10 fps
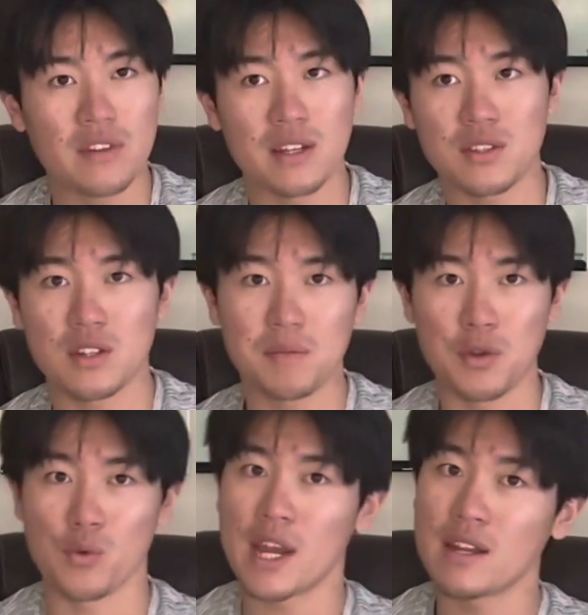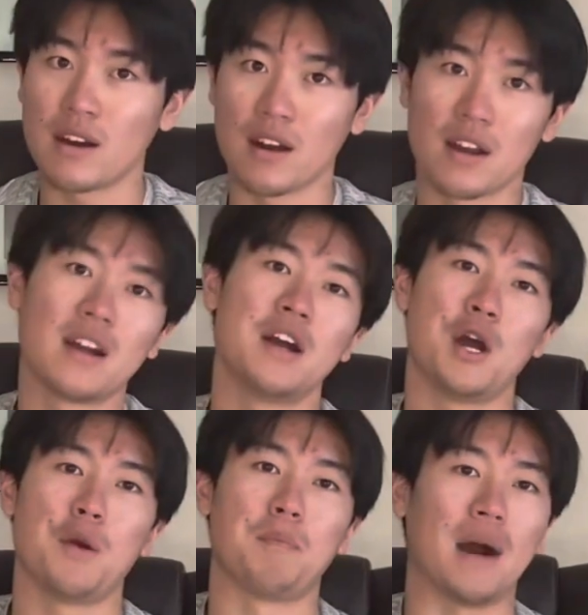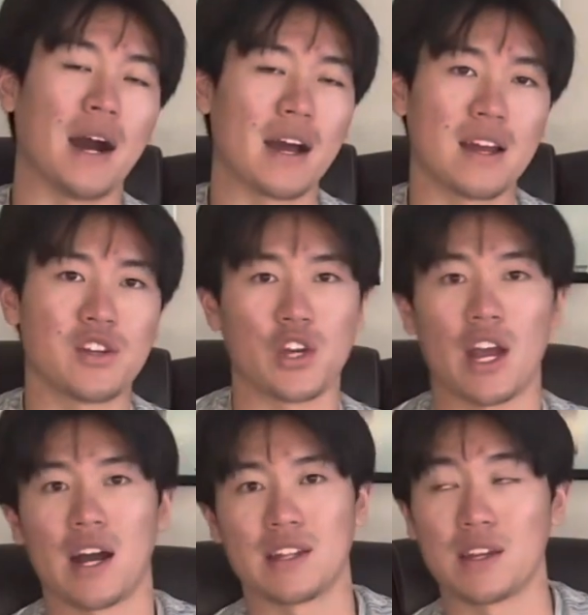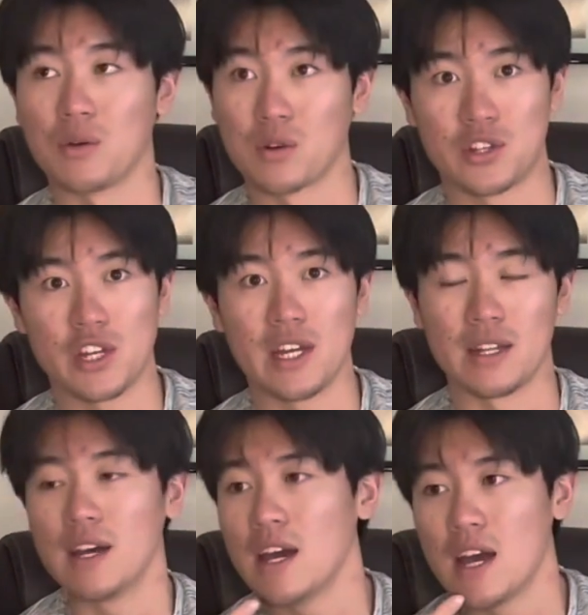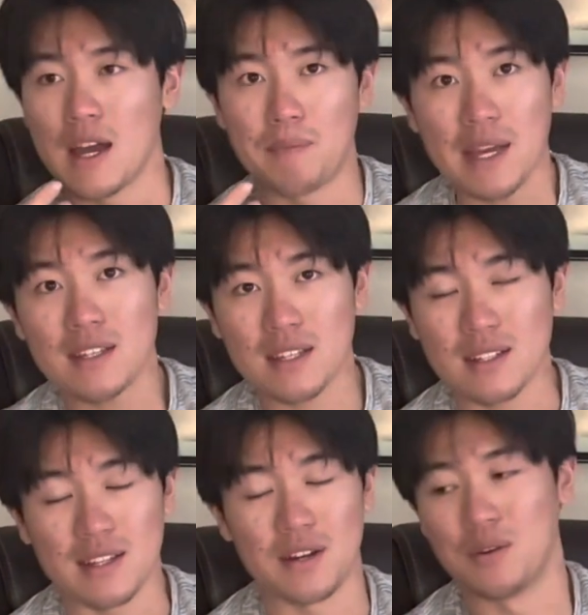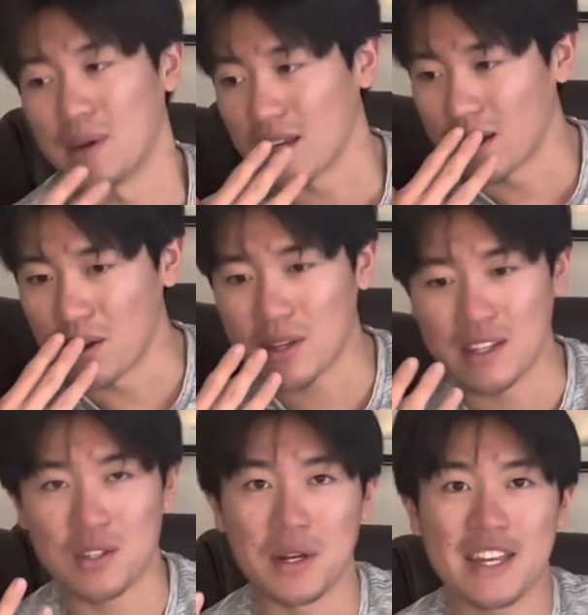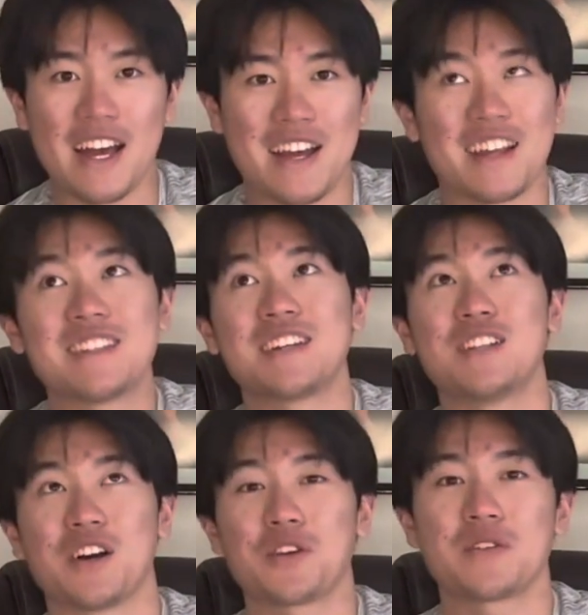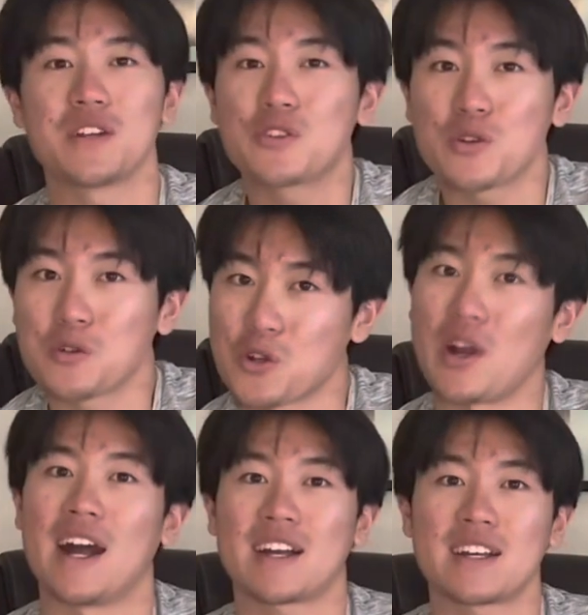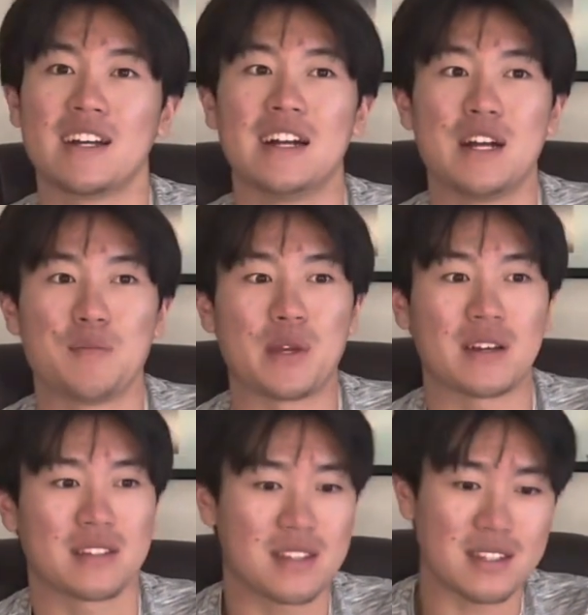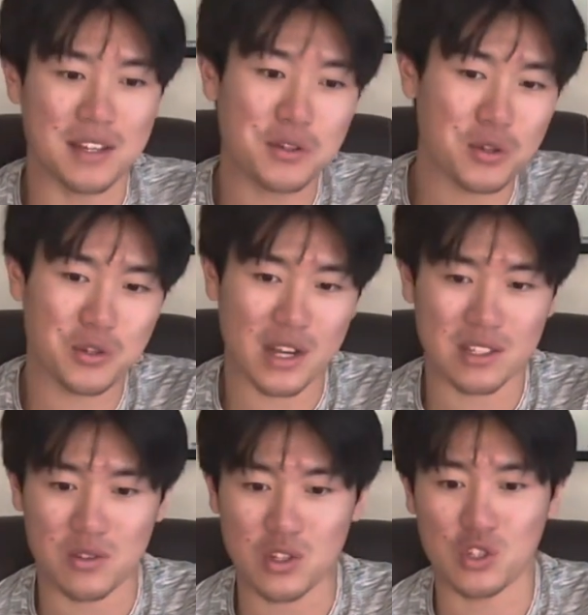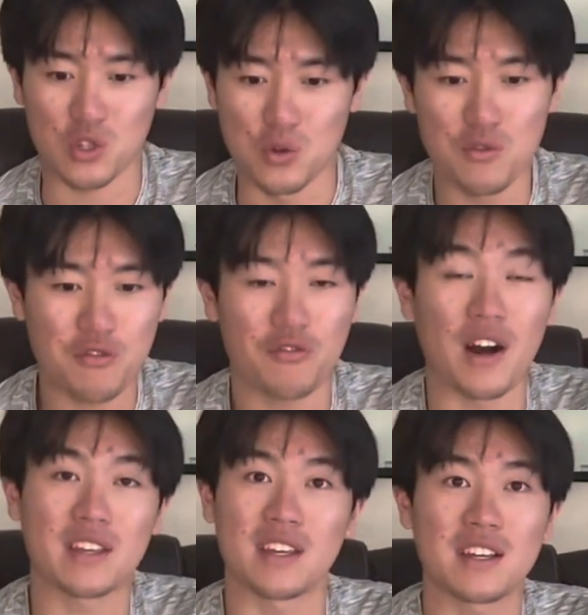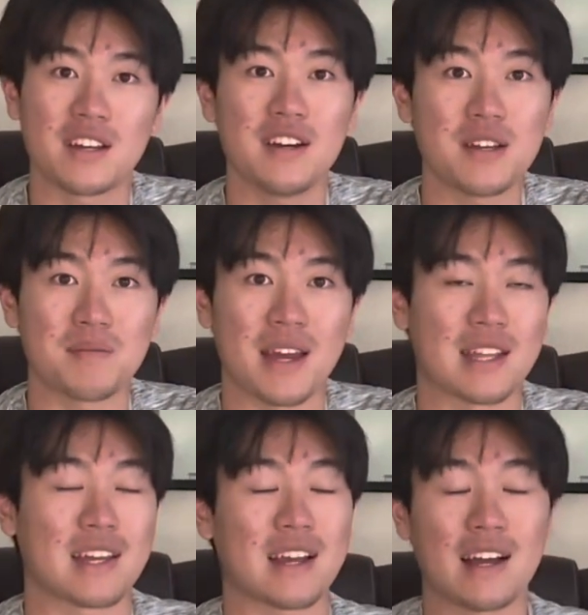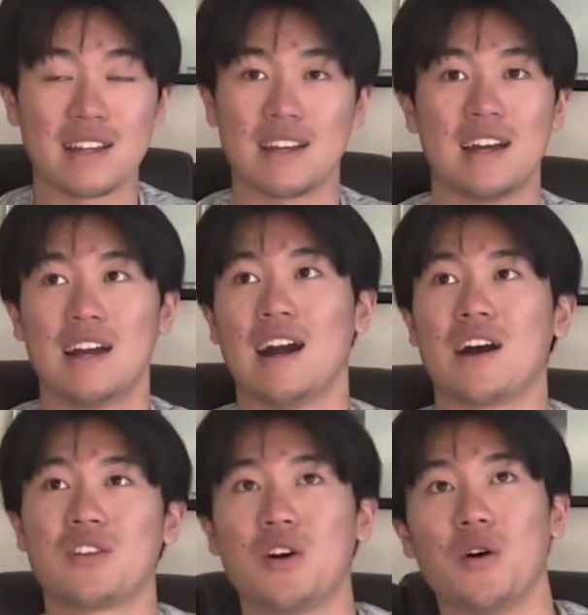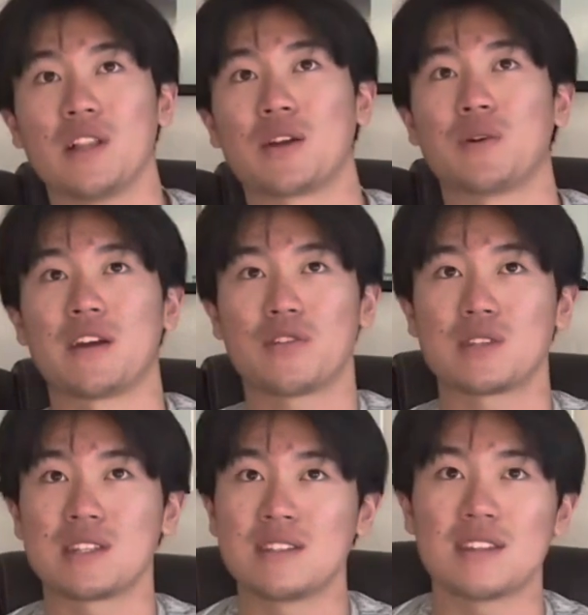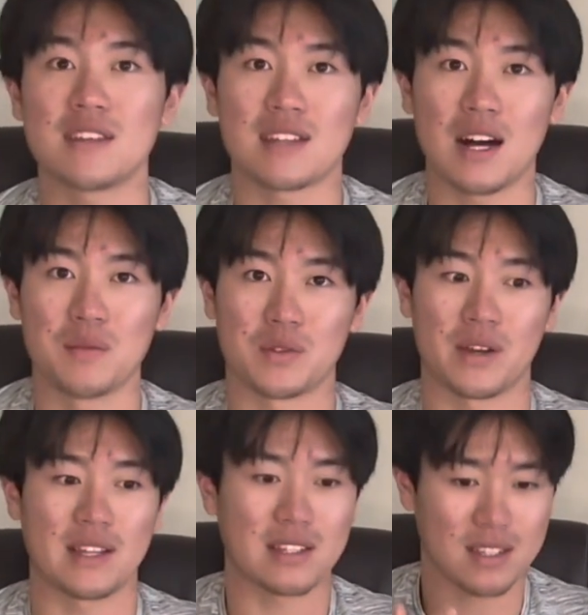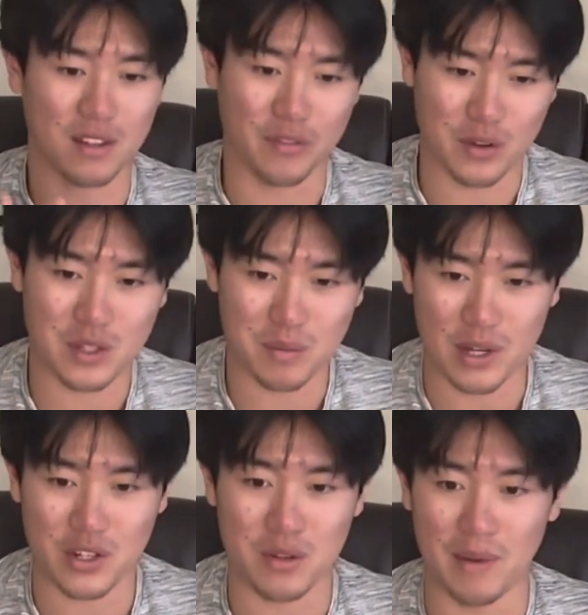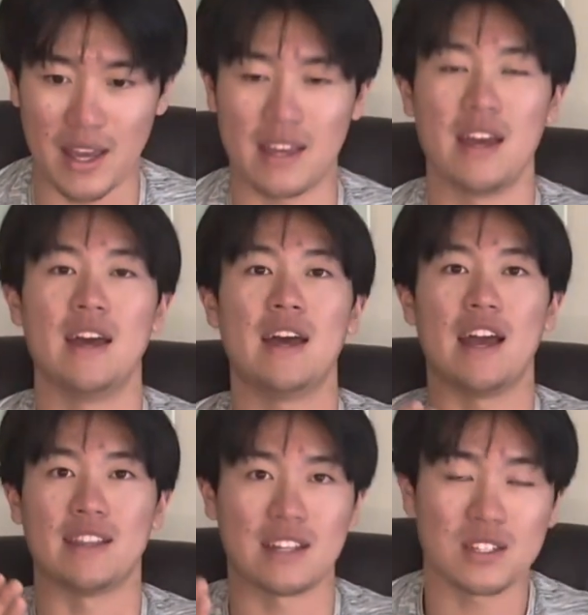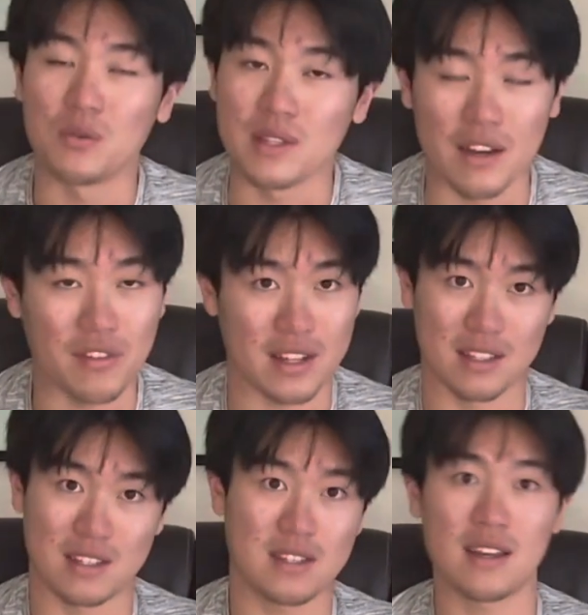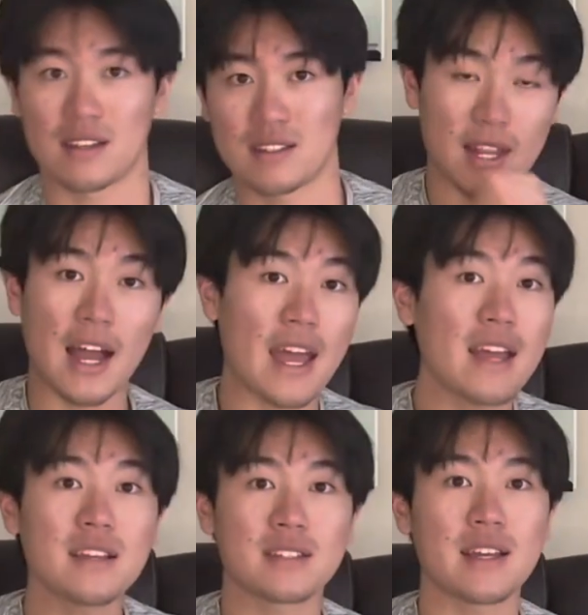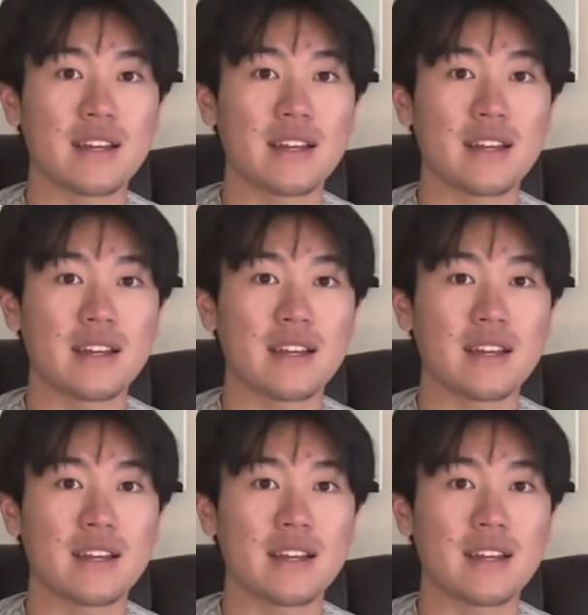is going to be Radar by J.I.D. or JID. Basically, oh my god, okay, so again, it's another intro track because these intro tracks are just too fucking good, man. Like, I don't know, like when I first listened to these albums, right, that's like the first impression you make, and that's the one that fucking sticks. I hate saying